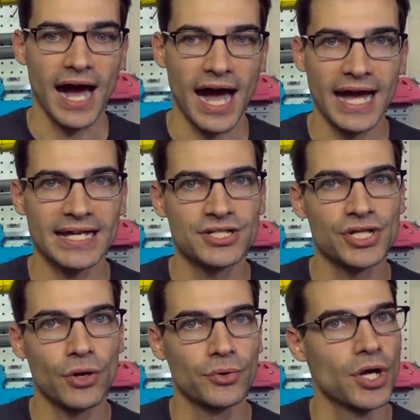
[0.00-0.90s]
I
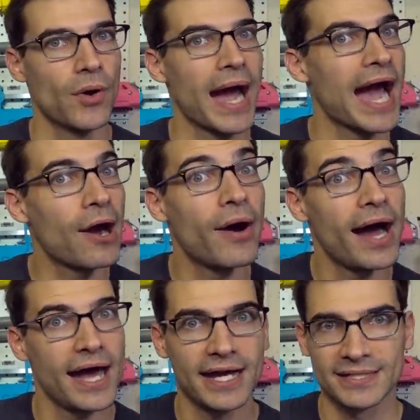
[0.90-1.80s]
don't know how
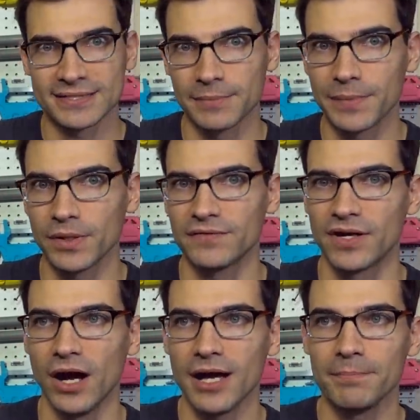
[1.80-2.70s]
high some people have
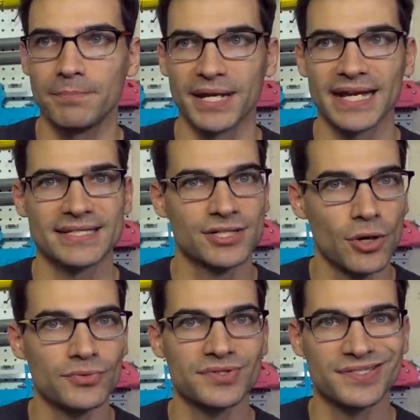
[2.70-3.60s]
gone, but I
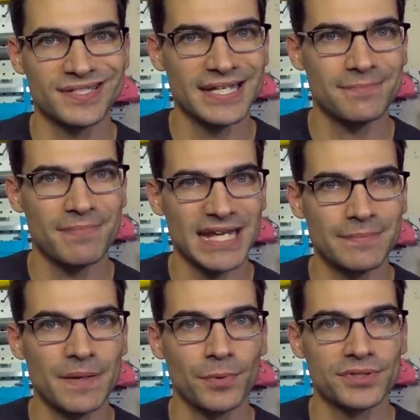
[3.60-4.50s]
don't see
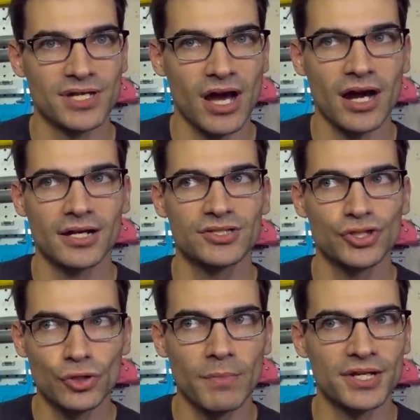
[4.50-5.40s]
many people talk
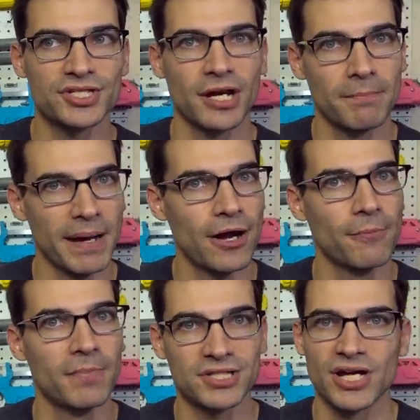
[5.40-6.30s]
too much
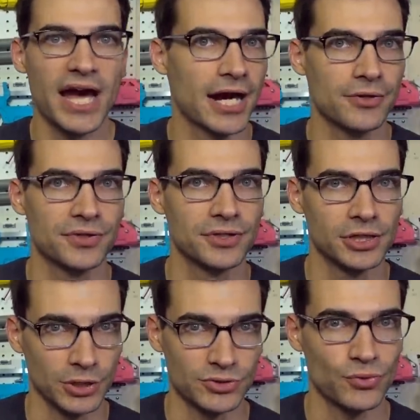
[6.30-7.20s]
about much higher than the
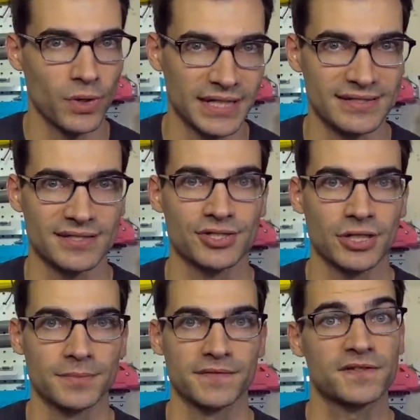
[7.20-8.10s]
low 20s in
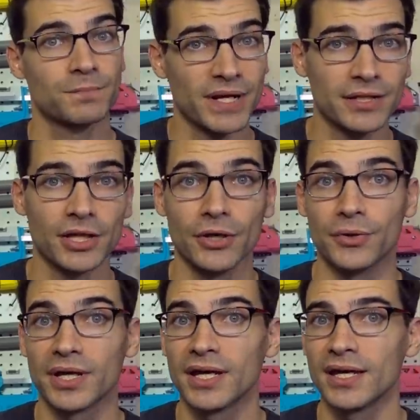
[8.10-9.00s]
terms of spring
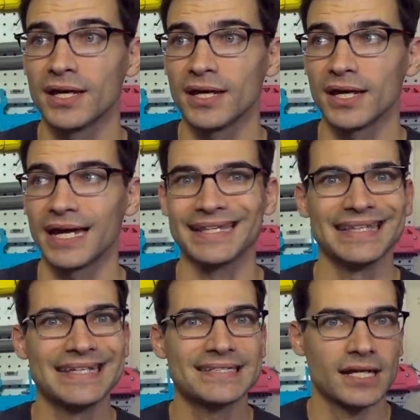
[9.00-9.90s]
load, at
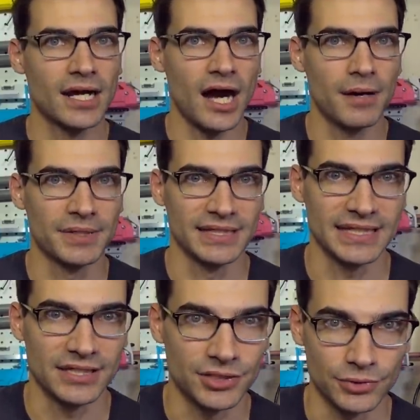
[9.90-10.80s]
least
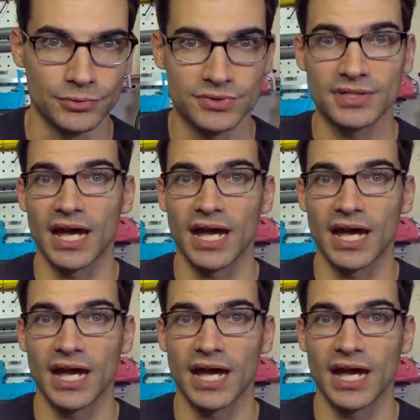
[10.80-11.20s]
commonly used.